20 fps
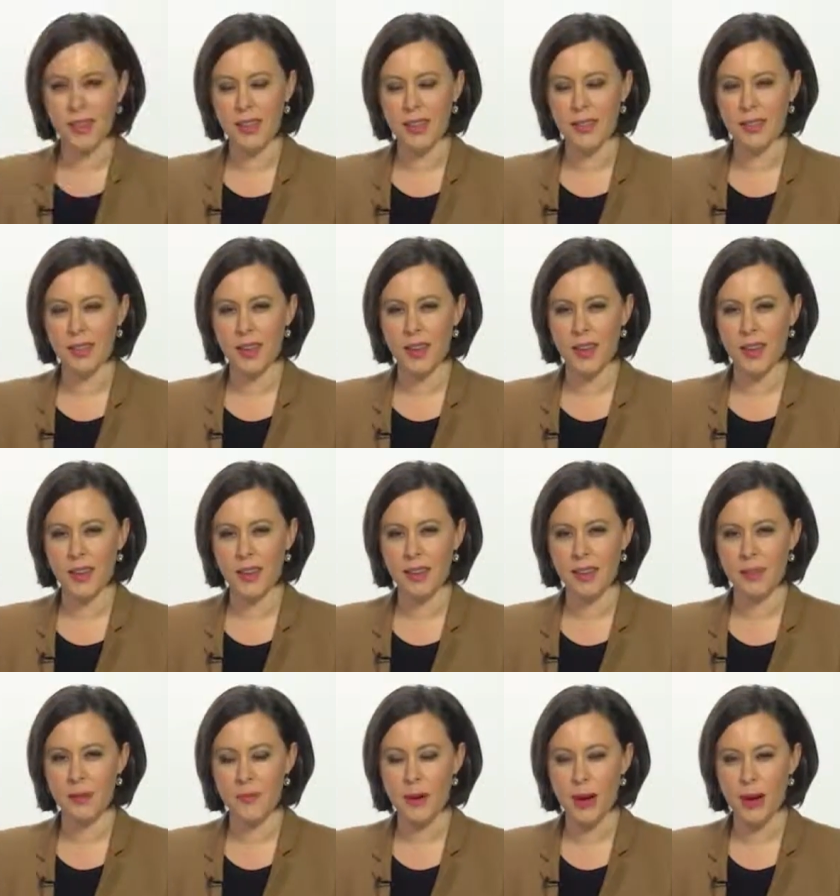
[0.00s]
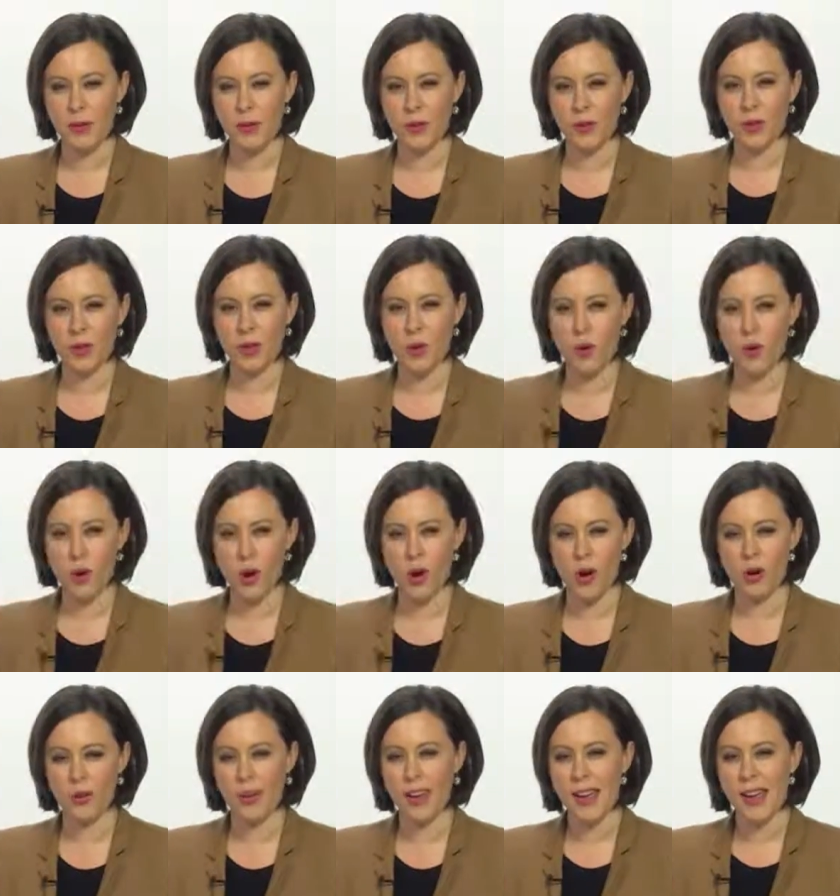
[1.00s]
these days about the so
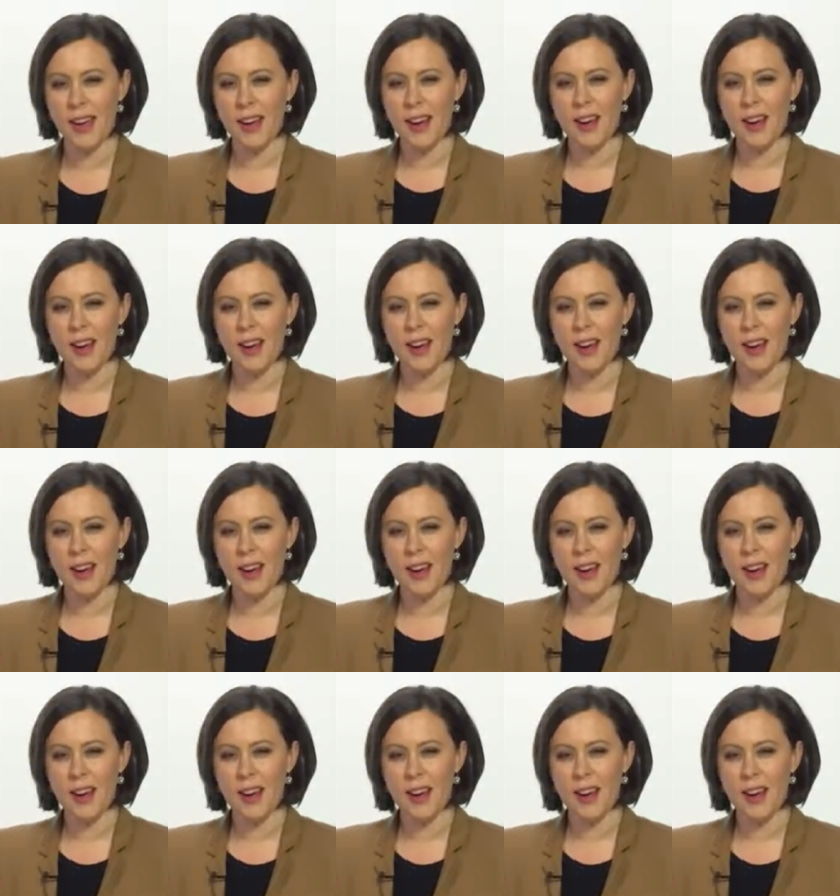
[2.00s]
called